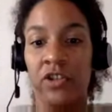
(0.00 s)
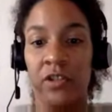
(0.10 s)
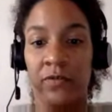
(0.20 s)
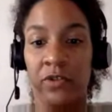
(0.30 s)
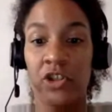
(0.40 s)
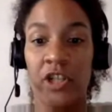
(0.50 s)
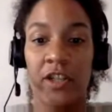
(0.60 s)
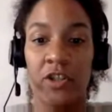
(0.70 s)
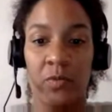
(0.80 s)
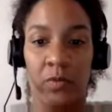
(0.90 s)
for
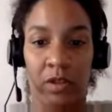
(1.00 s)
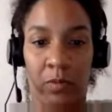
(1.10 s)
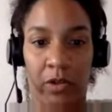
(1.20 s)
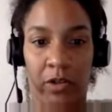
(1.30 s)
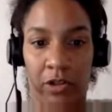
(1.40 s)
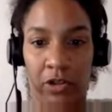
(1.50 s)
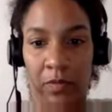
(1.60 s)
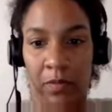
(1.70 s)
change will emerge.